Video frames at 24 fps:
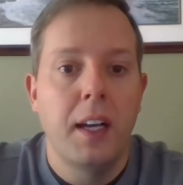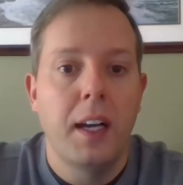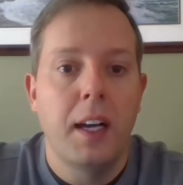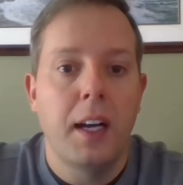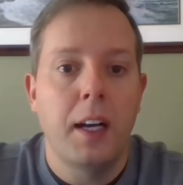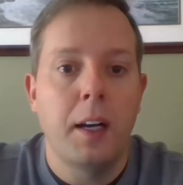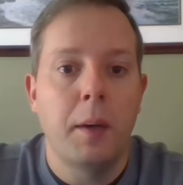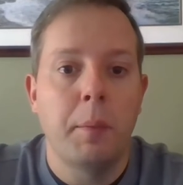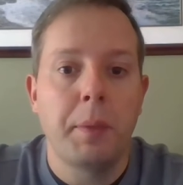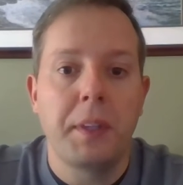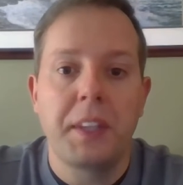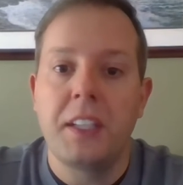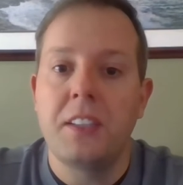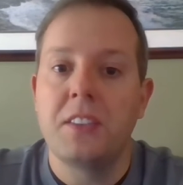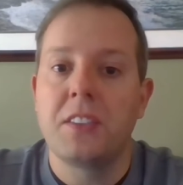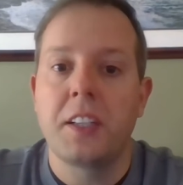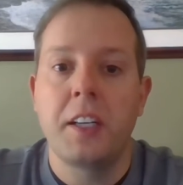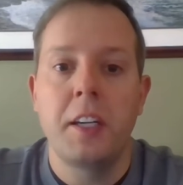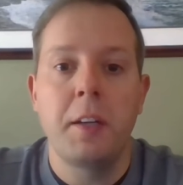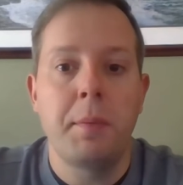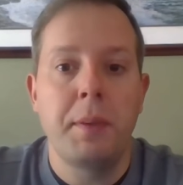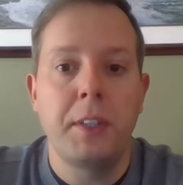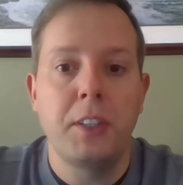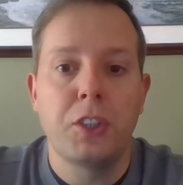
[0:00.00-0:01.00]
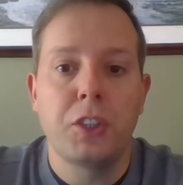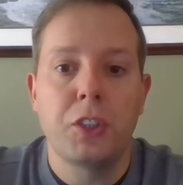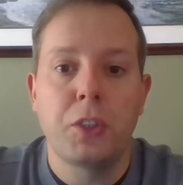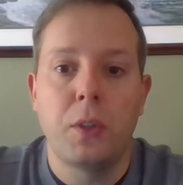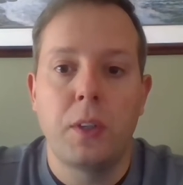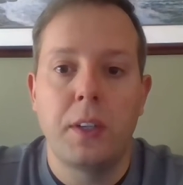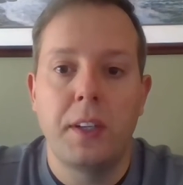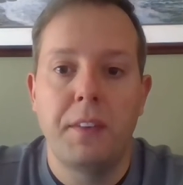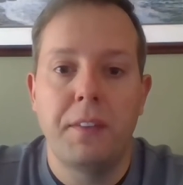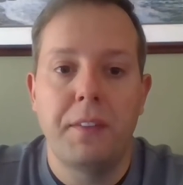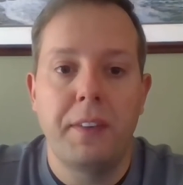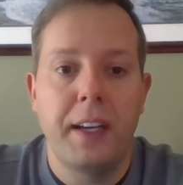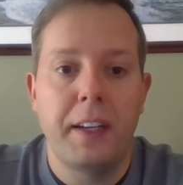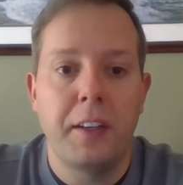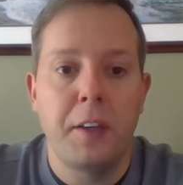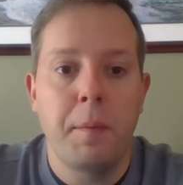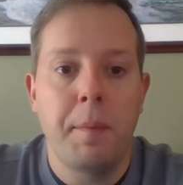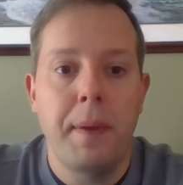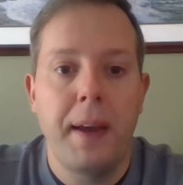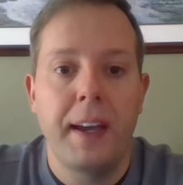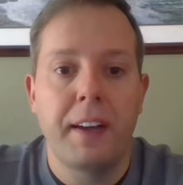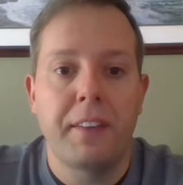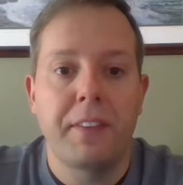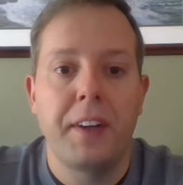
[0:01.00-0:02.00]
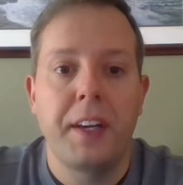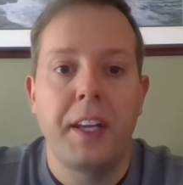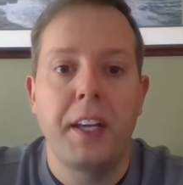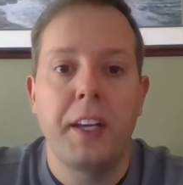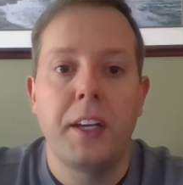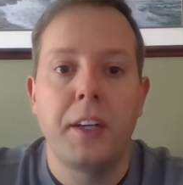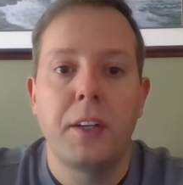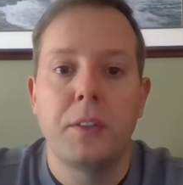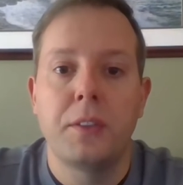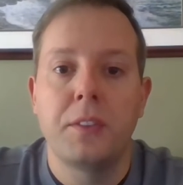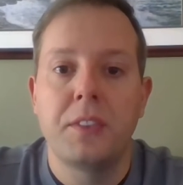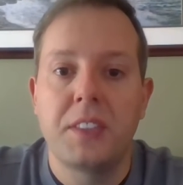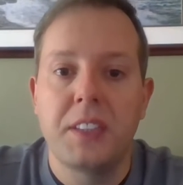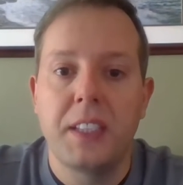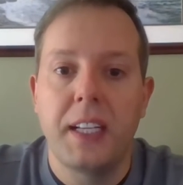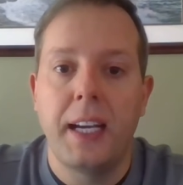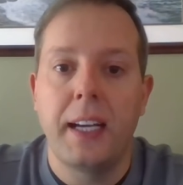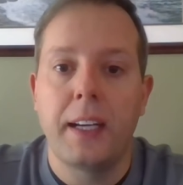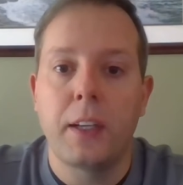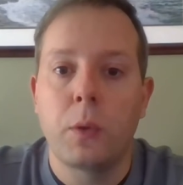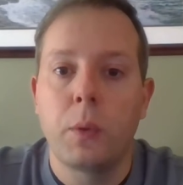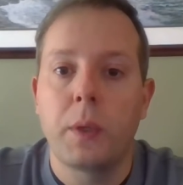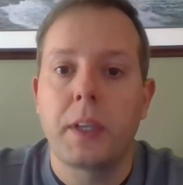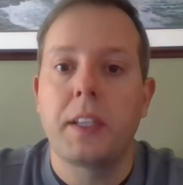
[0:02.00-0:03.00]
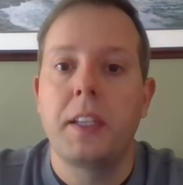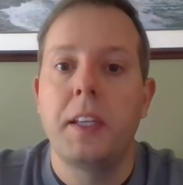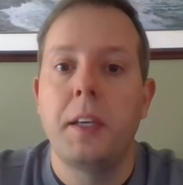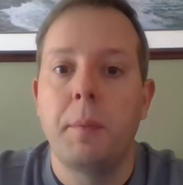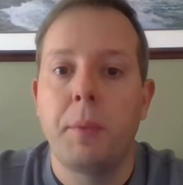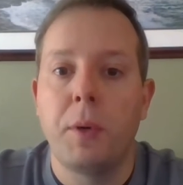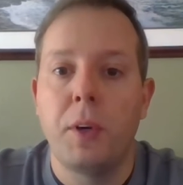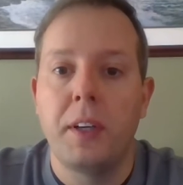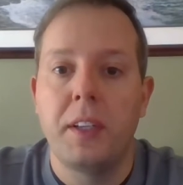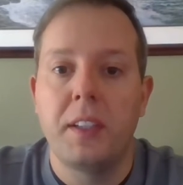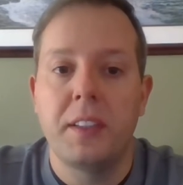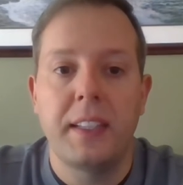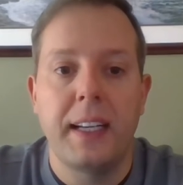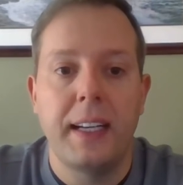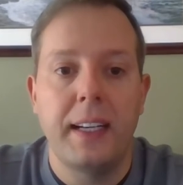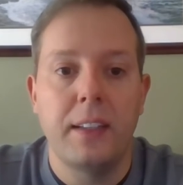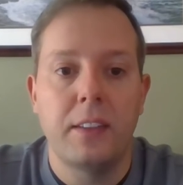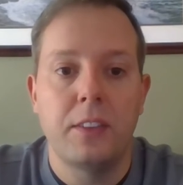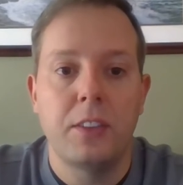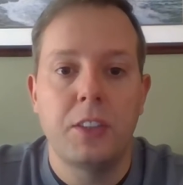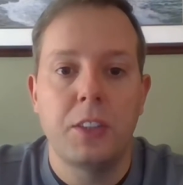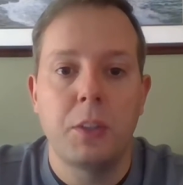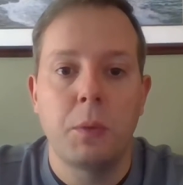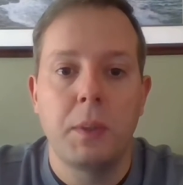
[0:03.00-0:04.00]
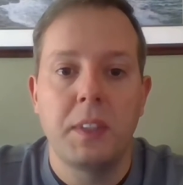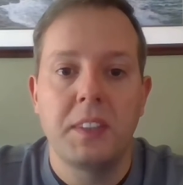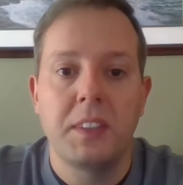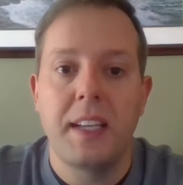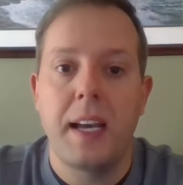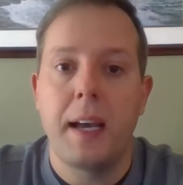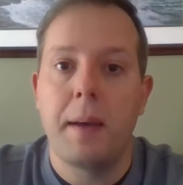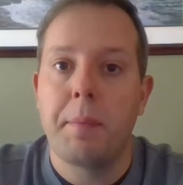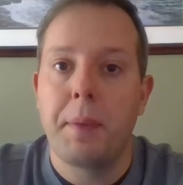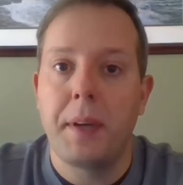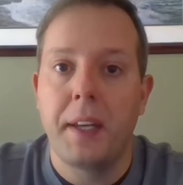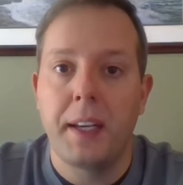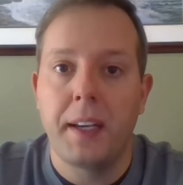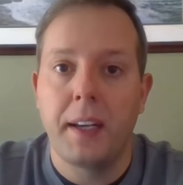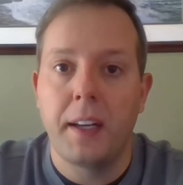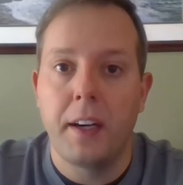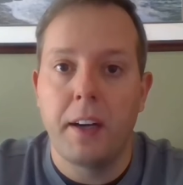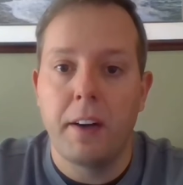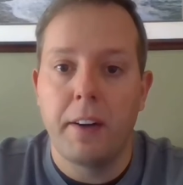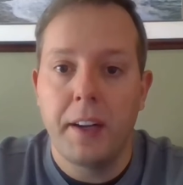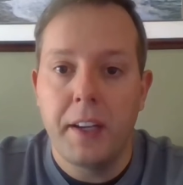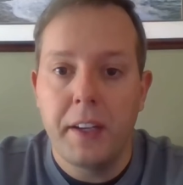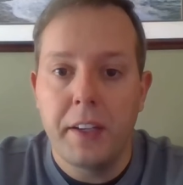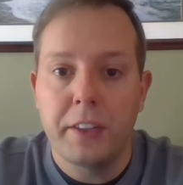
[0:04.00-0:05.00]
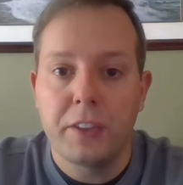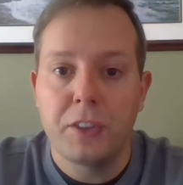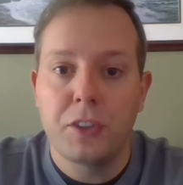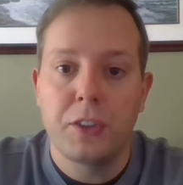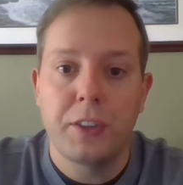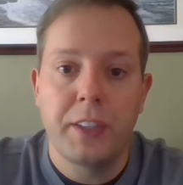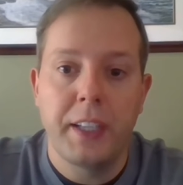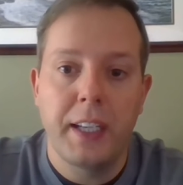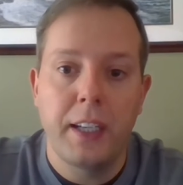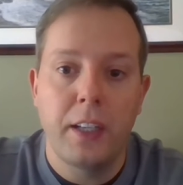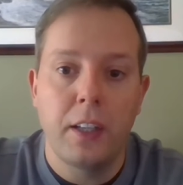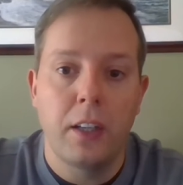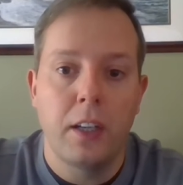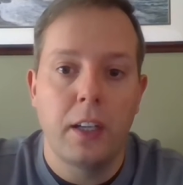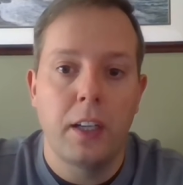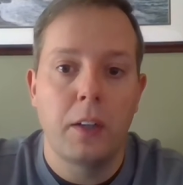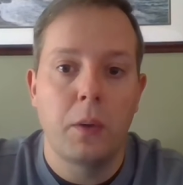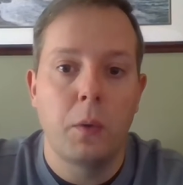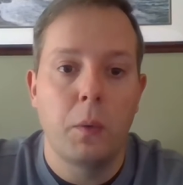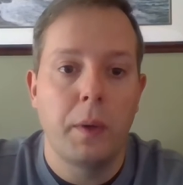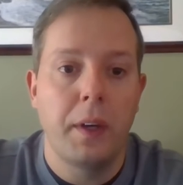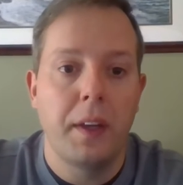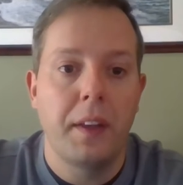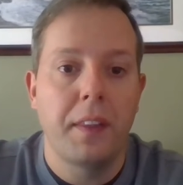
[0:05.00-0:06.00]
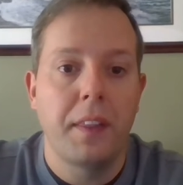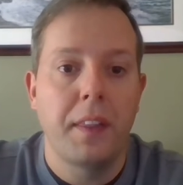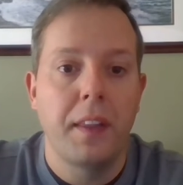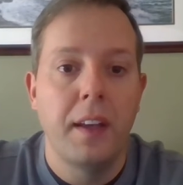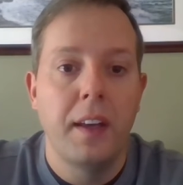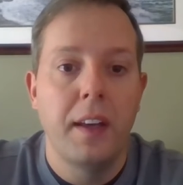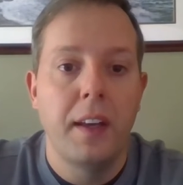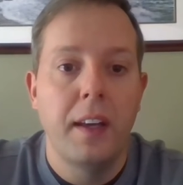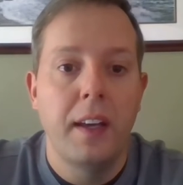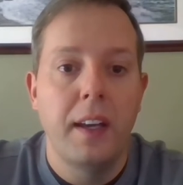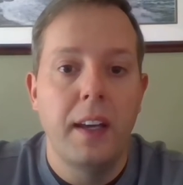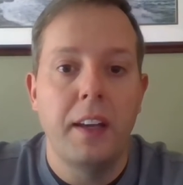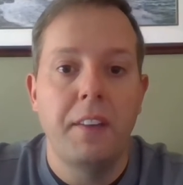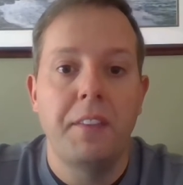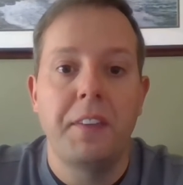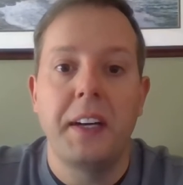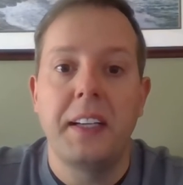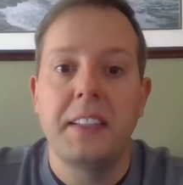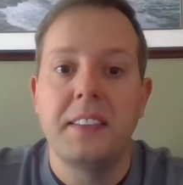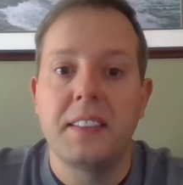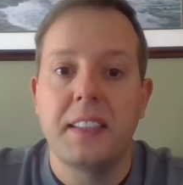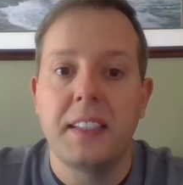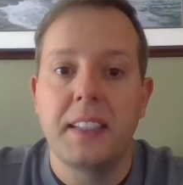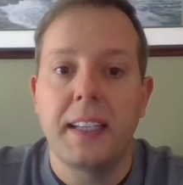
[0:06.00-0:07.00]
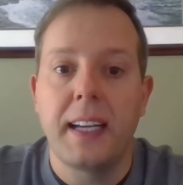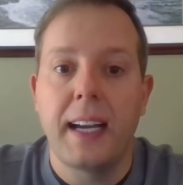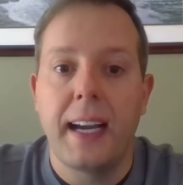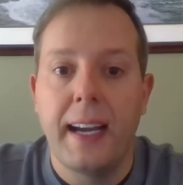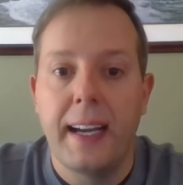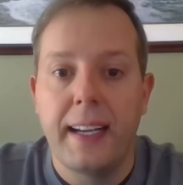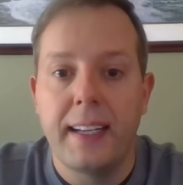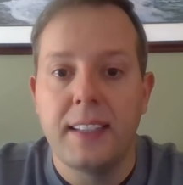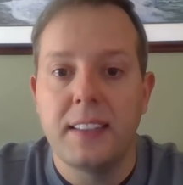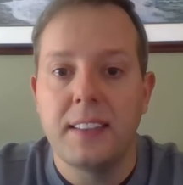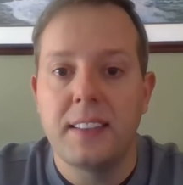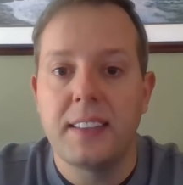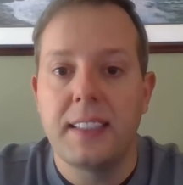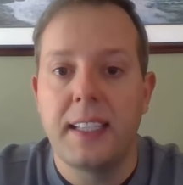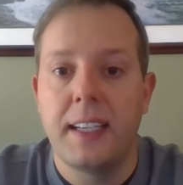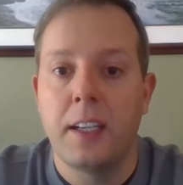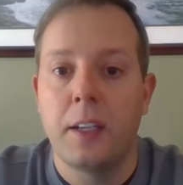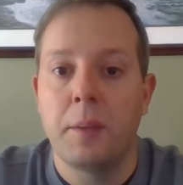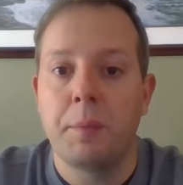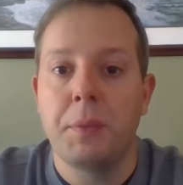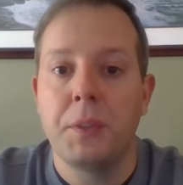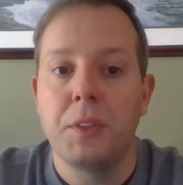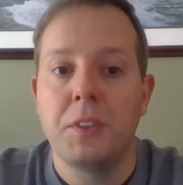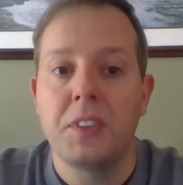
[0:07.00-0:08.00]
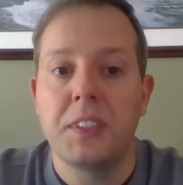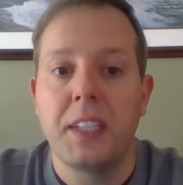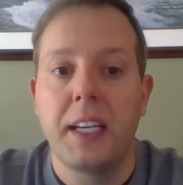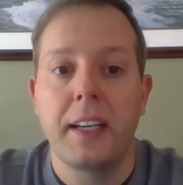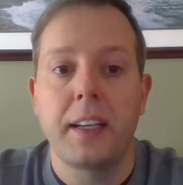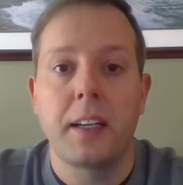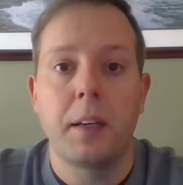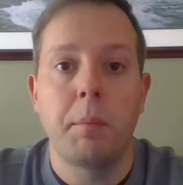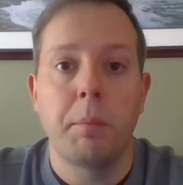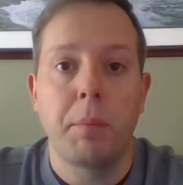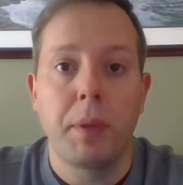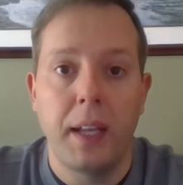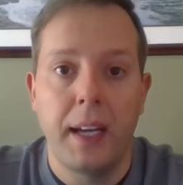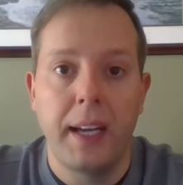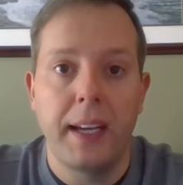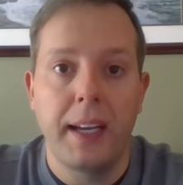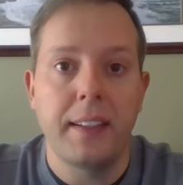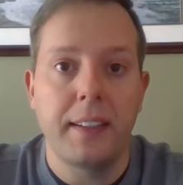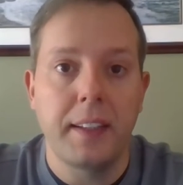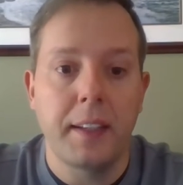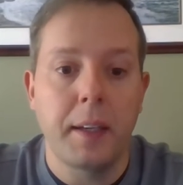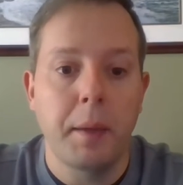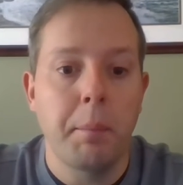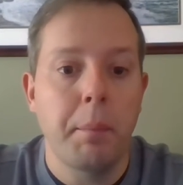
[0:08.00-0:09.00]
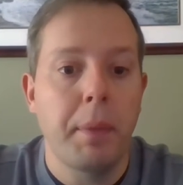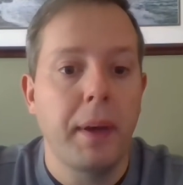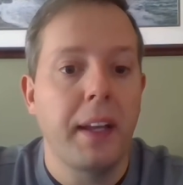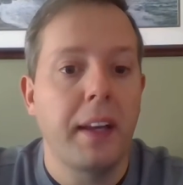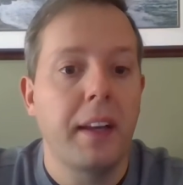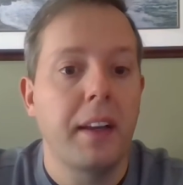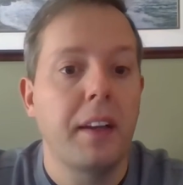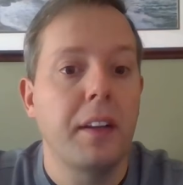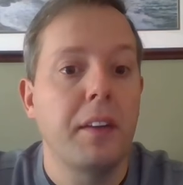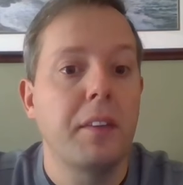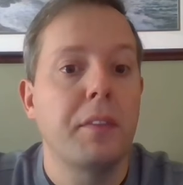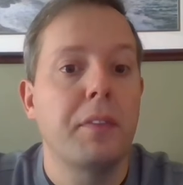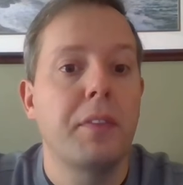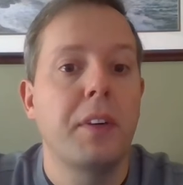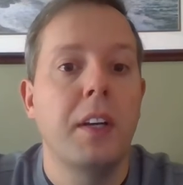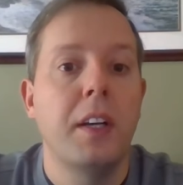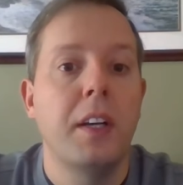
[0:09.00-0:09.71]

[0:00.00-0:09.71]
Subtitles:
But these are going to be short, value-packed videos that quickly boil down to what's happening in our industry, along with advice and guidance to help you stay compliant and competitive.